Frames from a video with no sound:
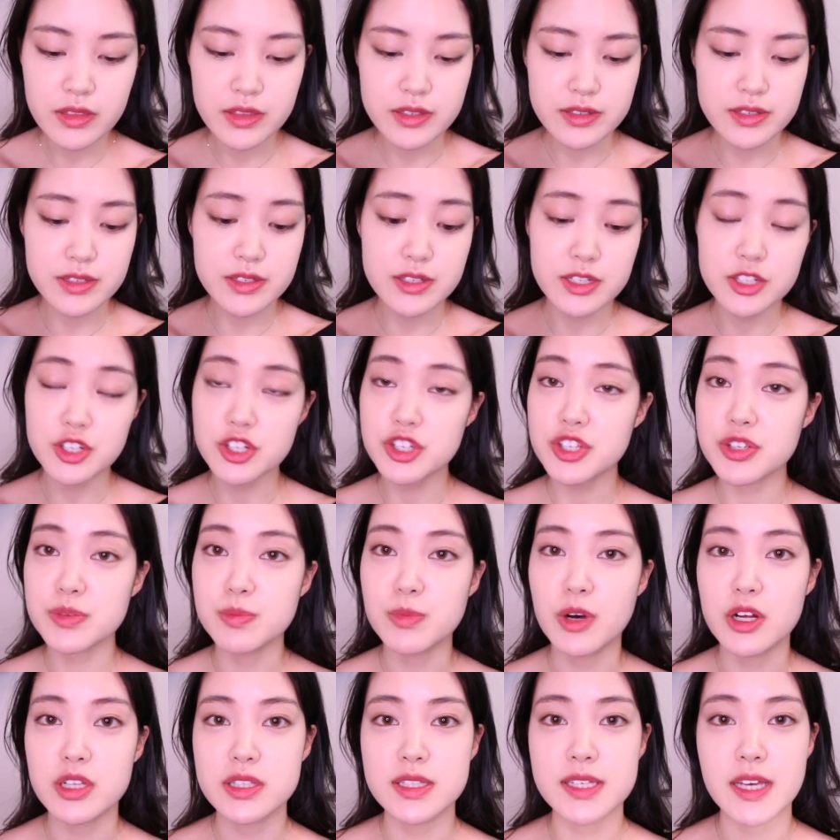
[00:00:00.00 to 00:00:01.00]
This is such a
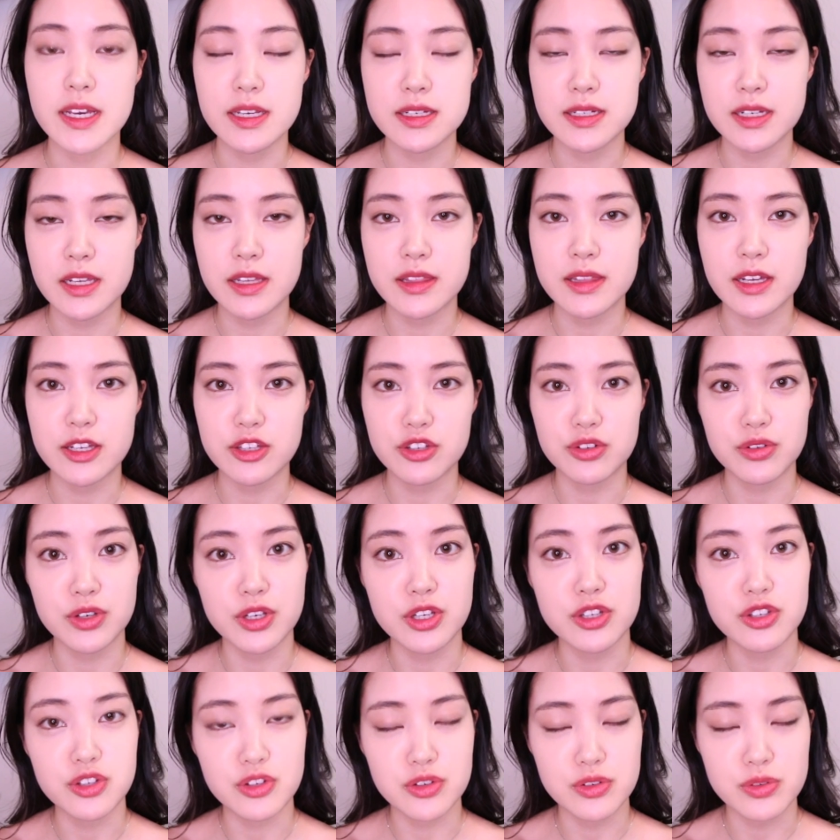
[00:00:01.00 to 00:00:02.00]
small technique that you
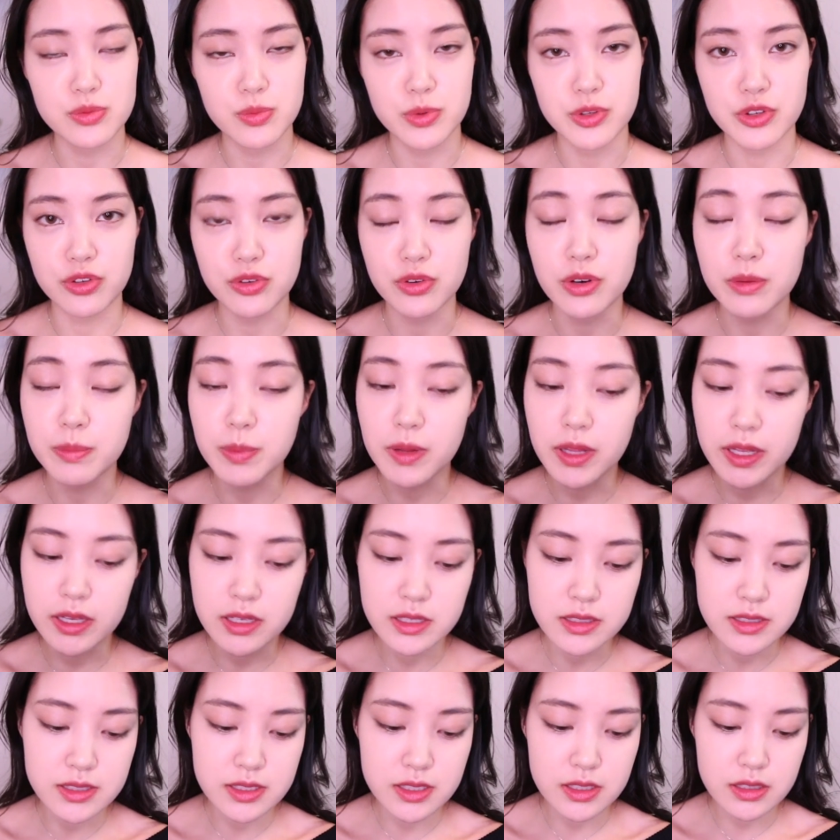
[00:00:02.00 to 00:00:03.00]
can use when you apply
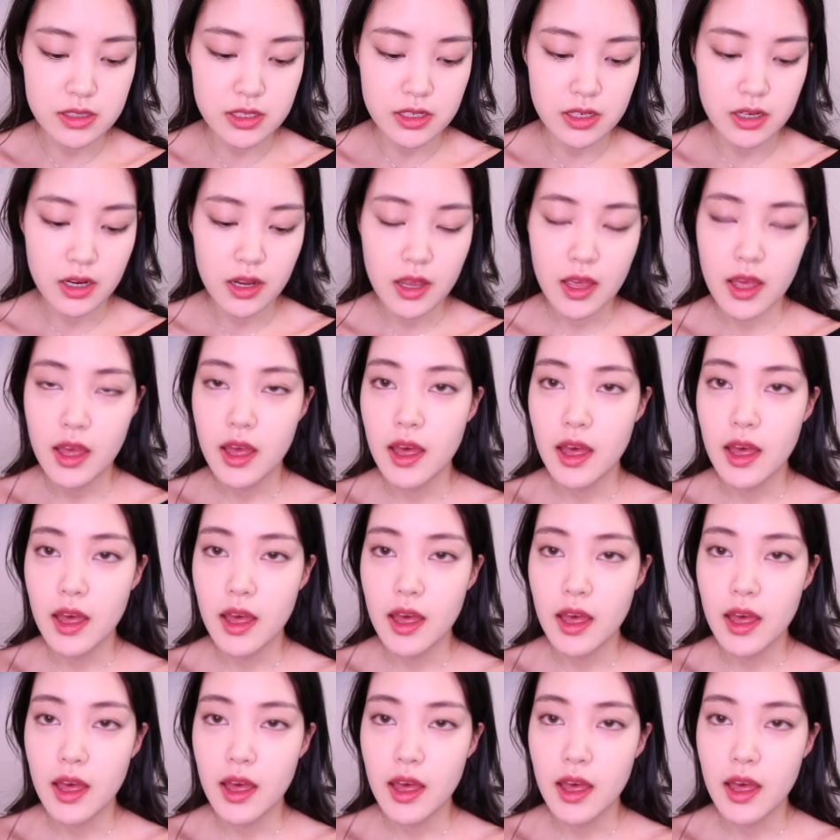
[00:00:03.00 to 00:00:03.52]
concealer.